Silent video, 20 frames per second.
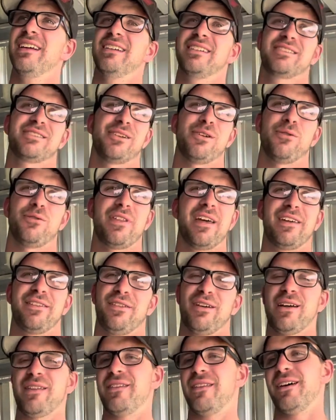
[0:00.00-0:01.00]
So that
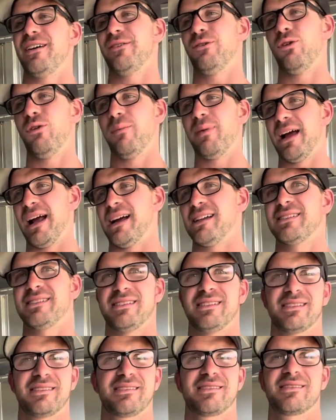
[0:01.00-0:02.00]
the whole pass
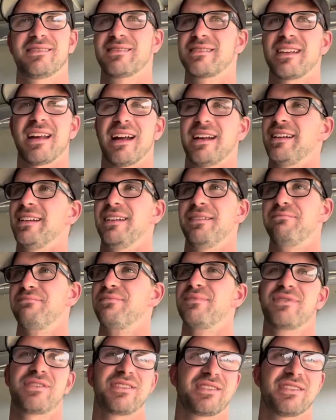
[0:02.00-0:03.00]
is kind of
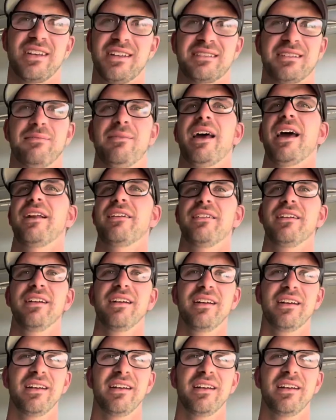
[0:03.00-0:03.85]
doesn't matter.